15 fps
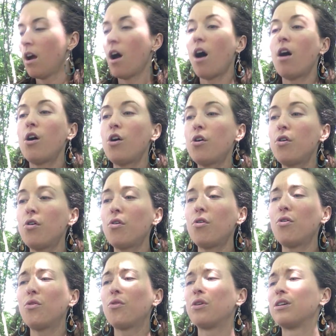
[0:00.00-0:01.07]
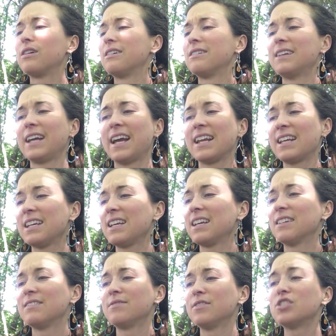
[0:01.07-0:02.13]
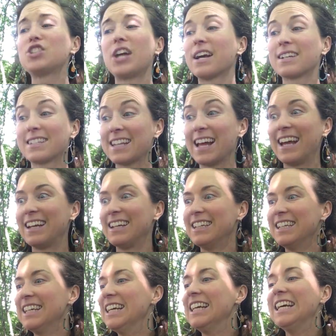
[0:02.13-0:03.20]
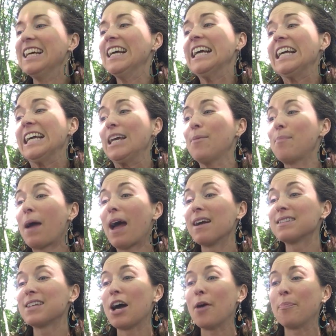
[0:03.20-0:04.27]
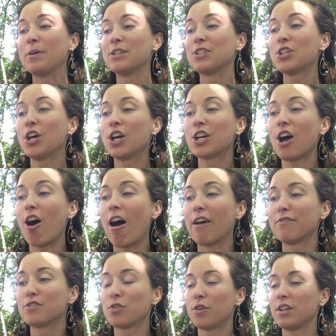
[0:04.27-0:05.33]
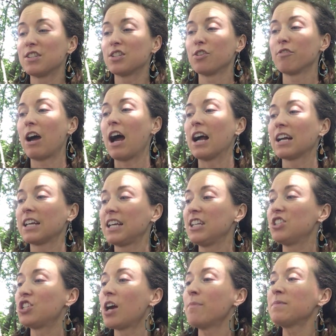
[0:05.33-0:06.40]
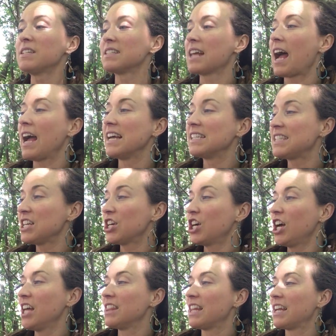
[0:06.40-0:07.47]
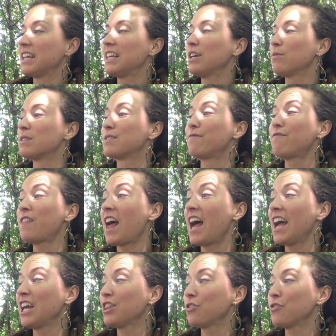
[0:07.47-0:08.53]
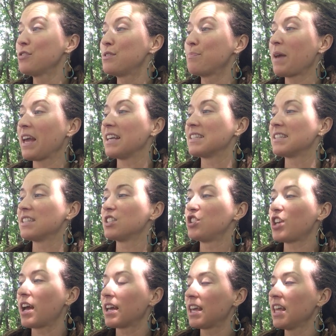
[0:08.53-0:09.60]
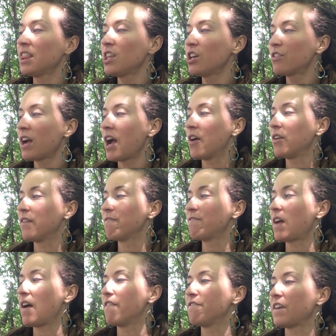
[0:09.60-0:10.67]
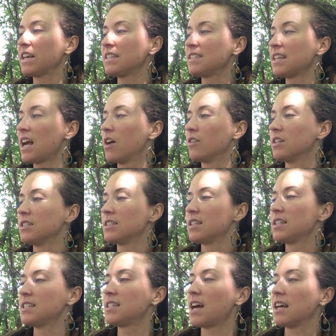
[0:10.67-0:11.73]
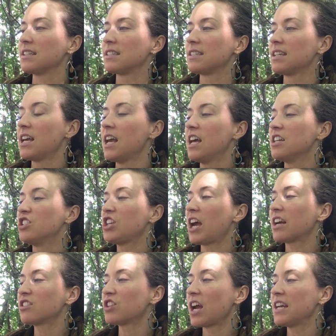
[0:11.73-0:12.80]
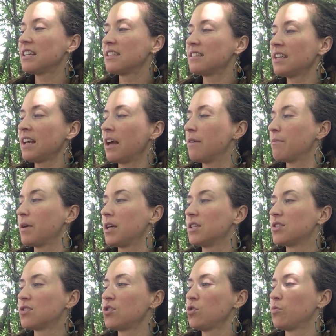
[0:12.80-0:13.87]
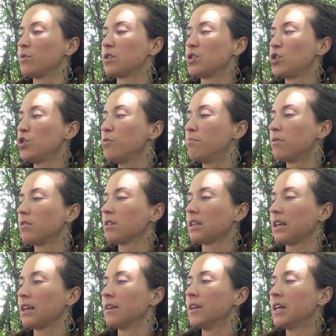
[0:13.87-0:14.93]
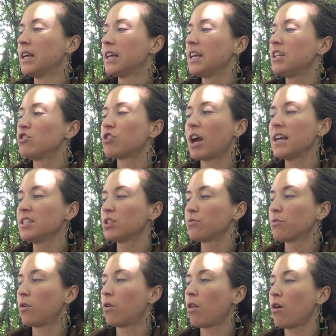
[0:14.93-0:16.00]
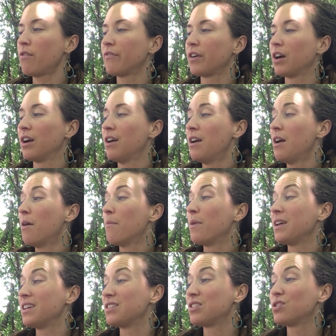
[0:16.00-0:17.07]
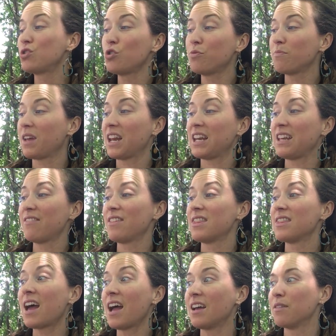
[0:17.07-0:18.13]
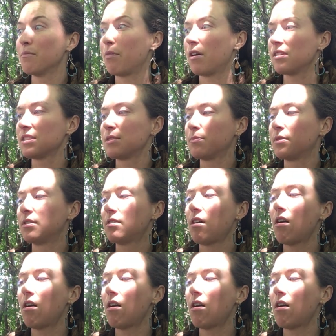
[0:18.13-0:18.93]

Oh, Jack said. He backed up and took off towards the rock. He jumped as high as he could, then he was flying through space. Jack hit the ground and fell face down into the dust. Jack tried to stand, but his suit was too bulky. He tried to roll over, but his suit made even that impossible.